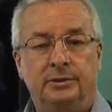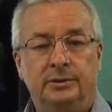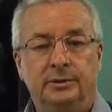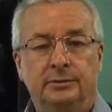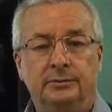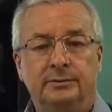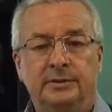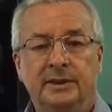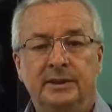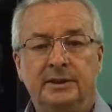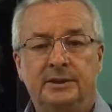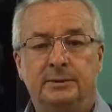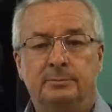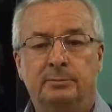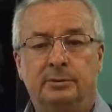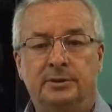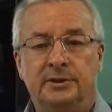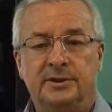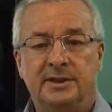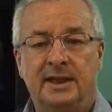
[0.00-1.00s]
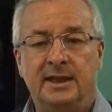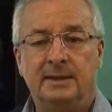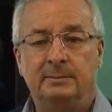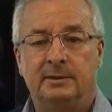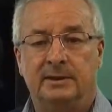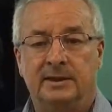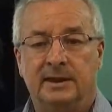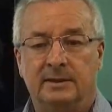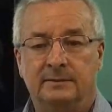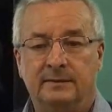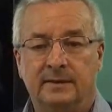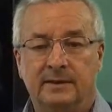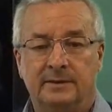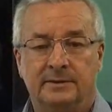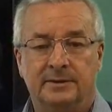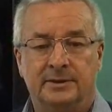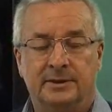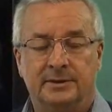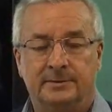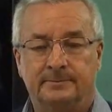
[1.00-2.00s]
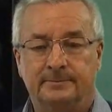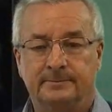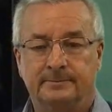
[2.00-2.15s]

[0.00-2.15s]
You'll need to book a table in advance.